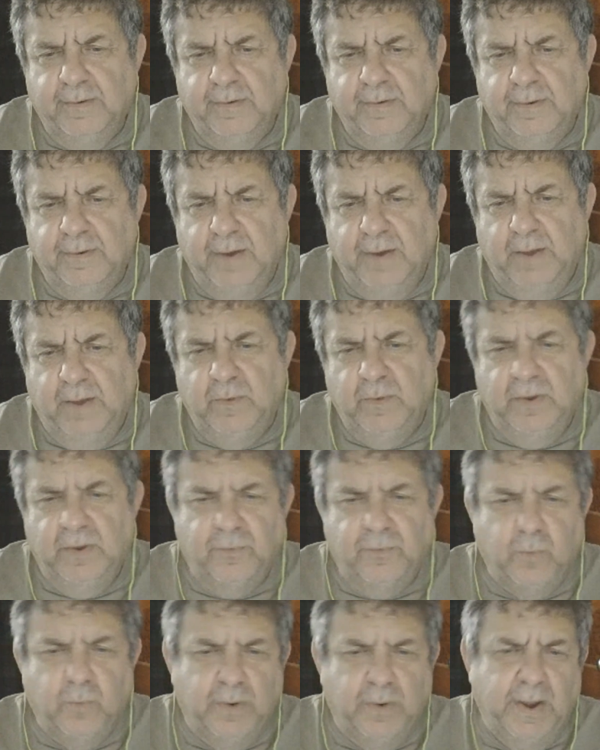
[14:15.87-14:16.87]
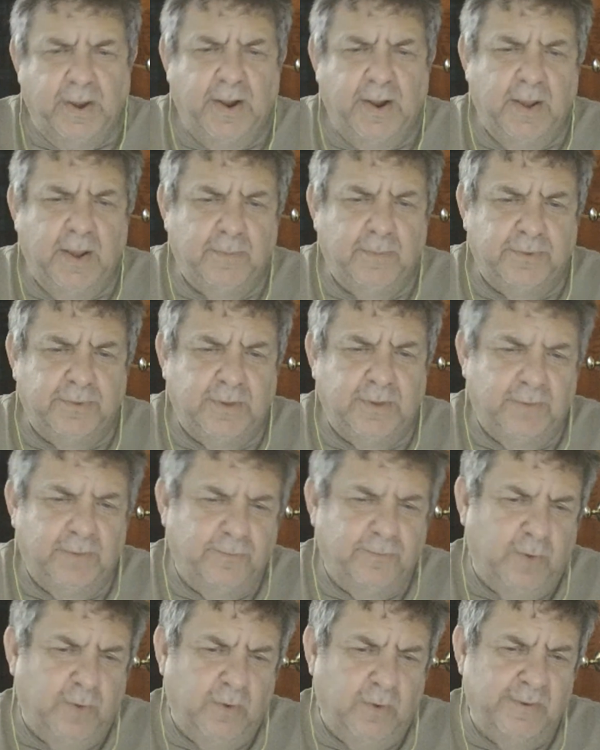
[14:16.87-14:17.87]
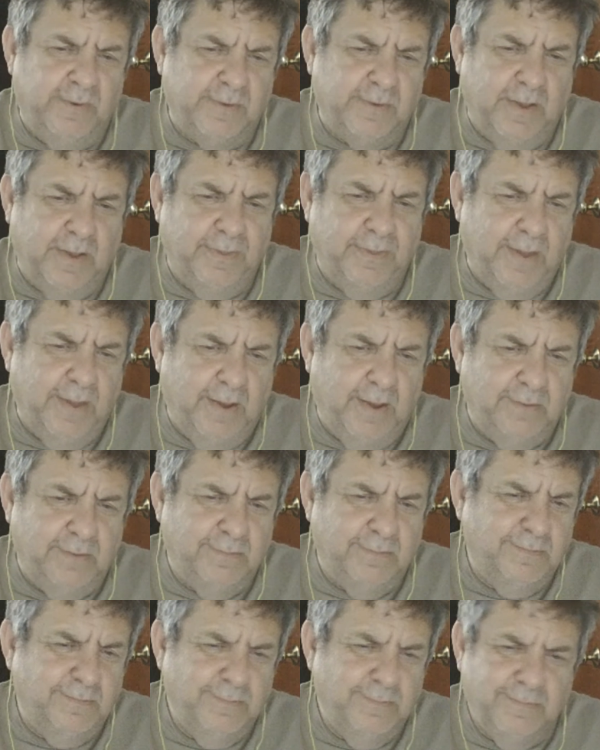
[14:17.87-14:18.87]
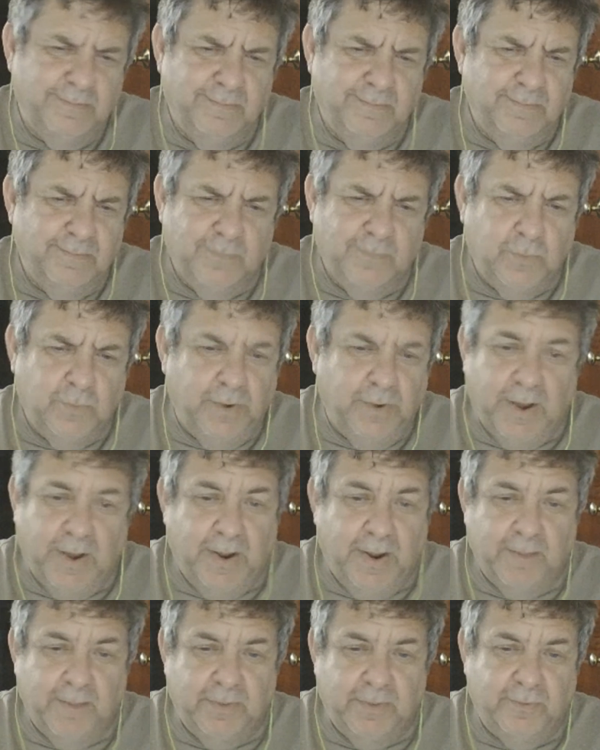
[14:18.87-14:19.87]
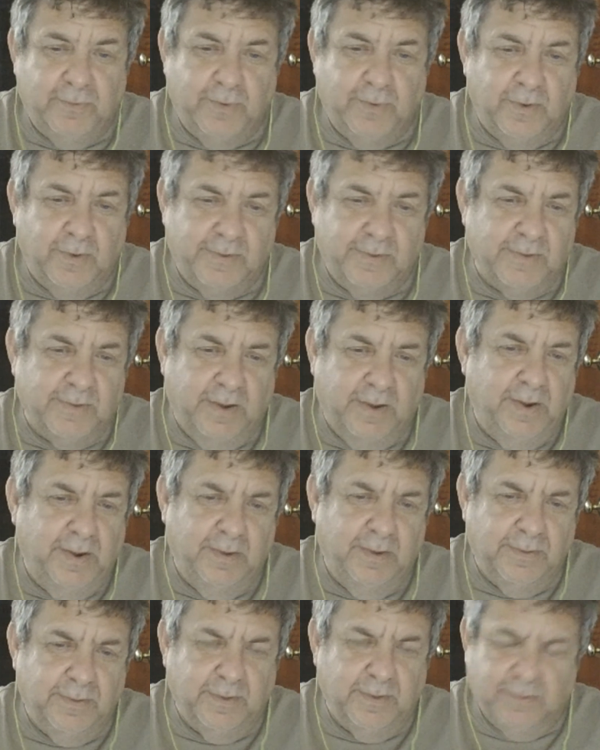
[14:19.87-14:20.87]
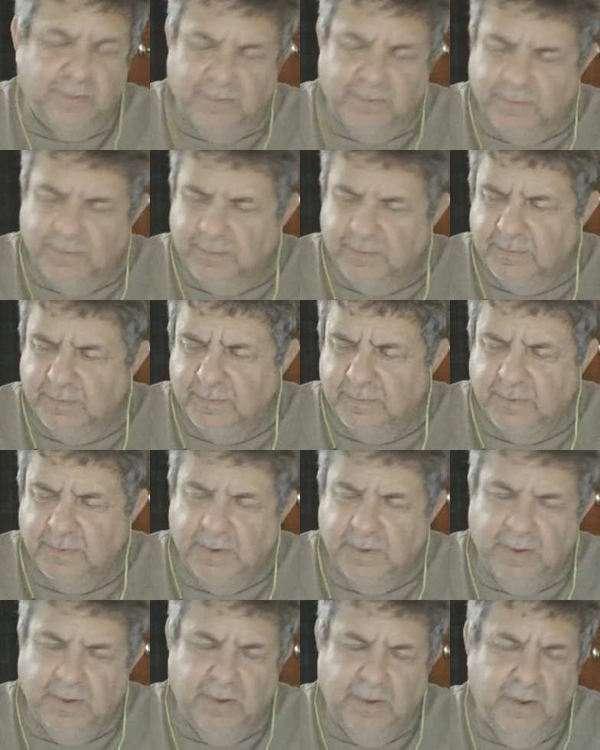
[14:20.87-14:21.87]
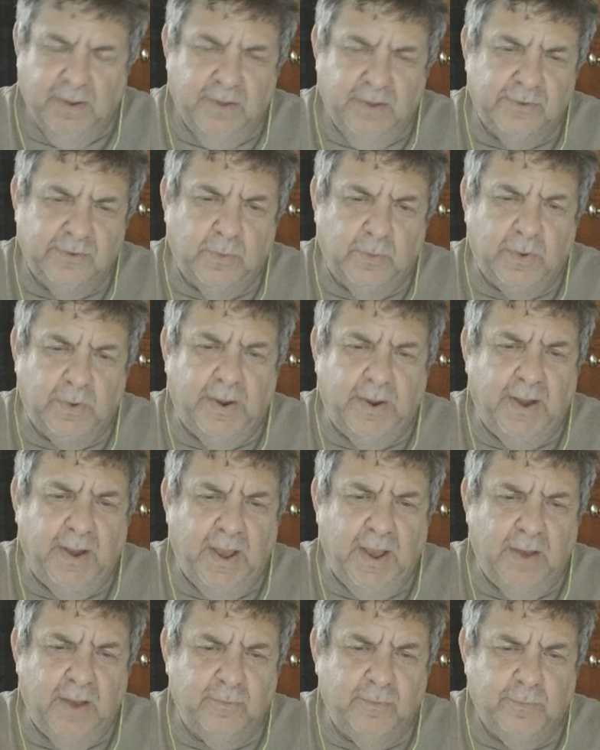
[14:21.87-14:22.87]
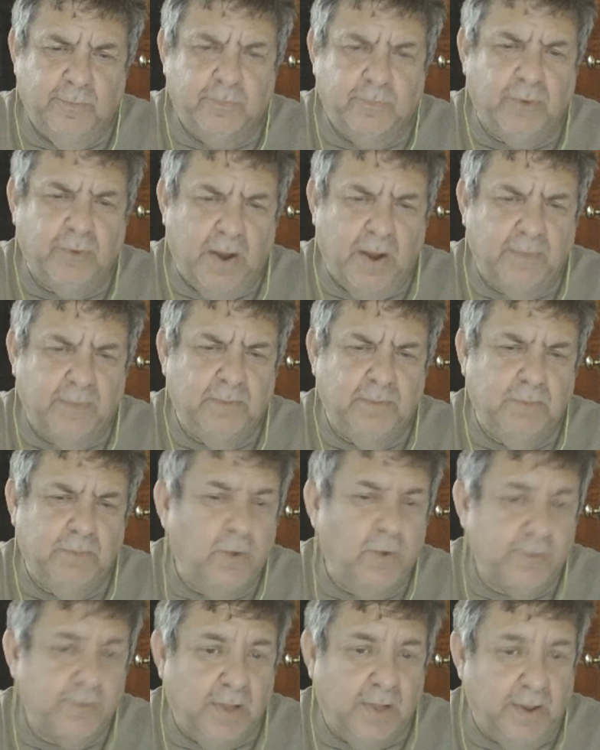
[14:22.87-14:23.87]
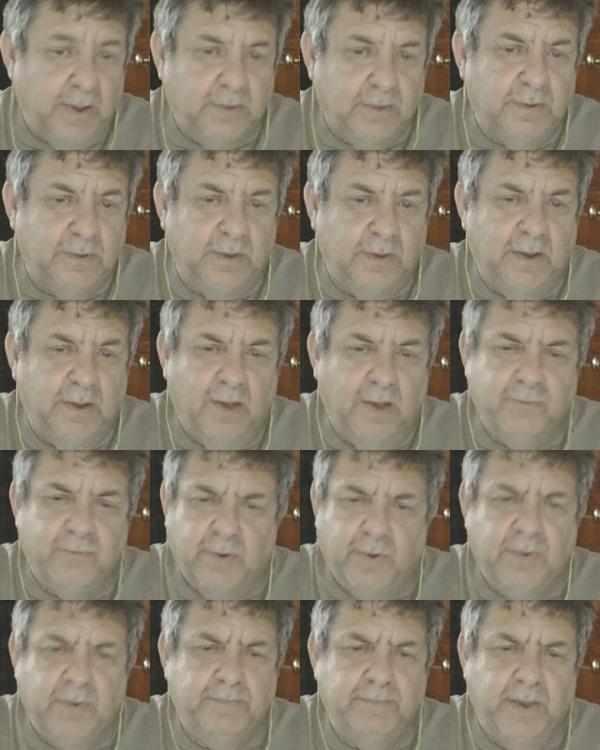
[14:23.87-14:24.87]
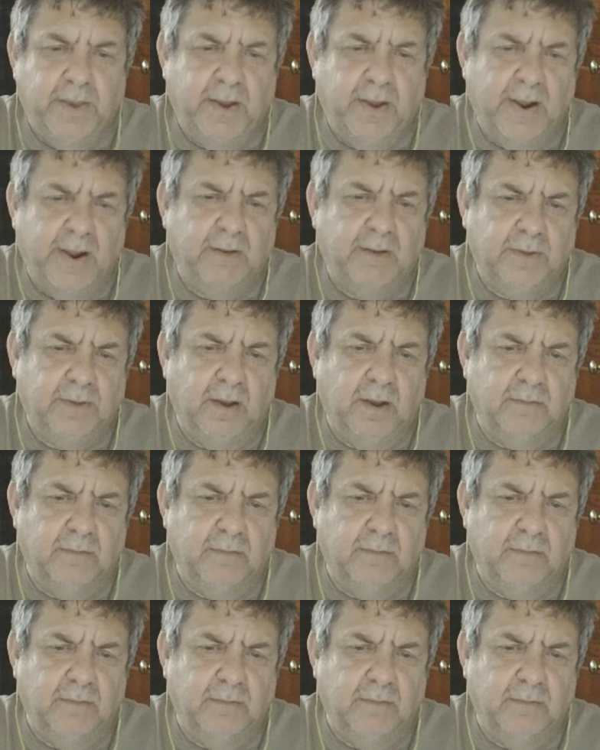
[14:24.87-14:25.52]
And if we're not able to focus on that, we're not able to focus on anything. So we're going to have most likely a very bad outcome.